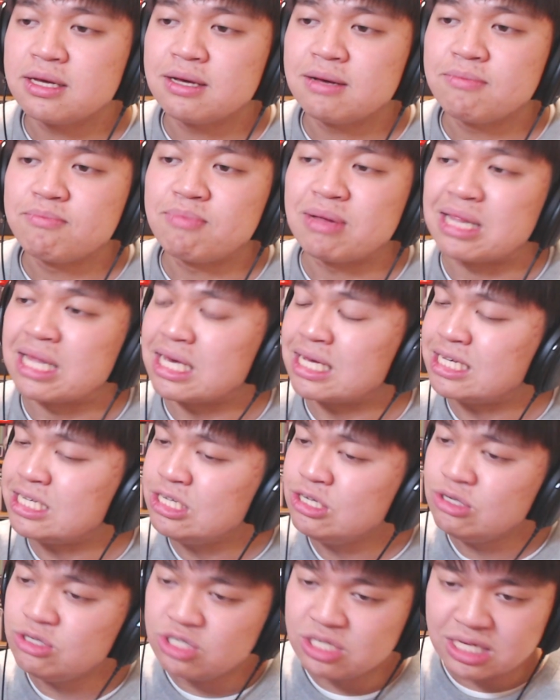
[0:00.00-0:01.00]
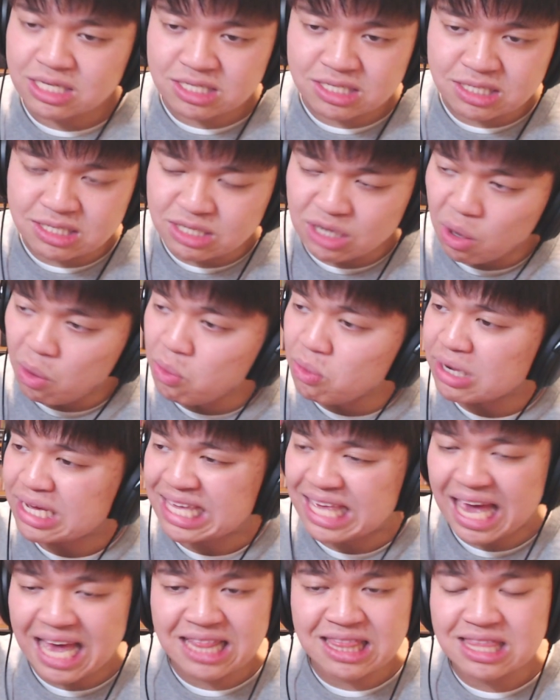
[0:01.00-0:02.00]
but like, you just don't
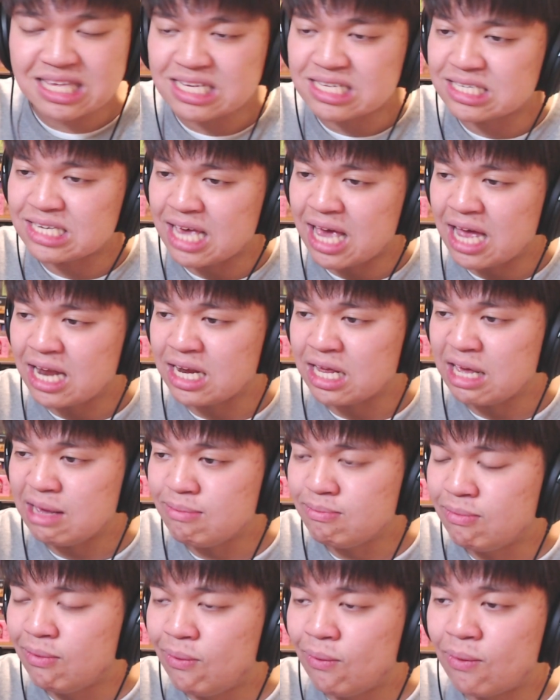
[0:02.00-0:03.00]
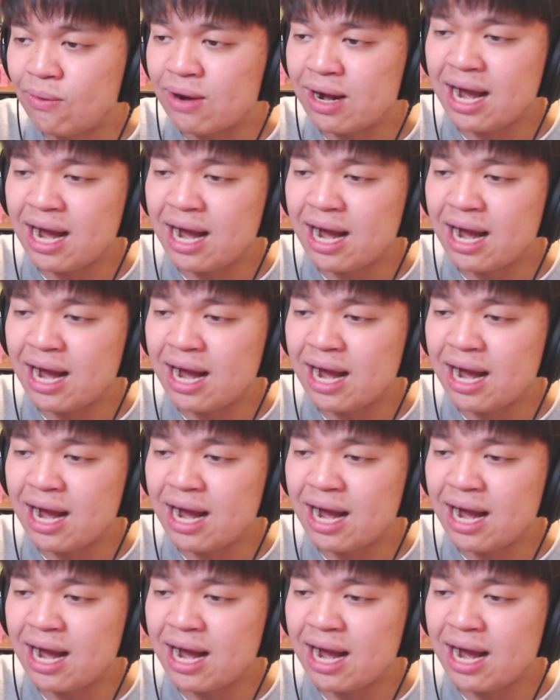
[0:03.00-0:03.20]
get this anymore.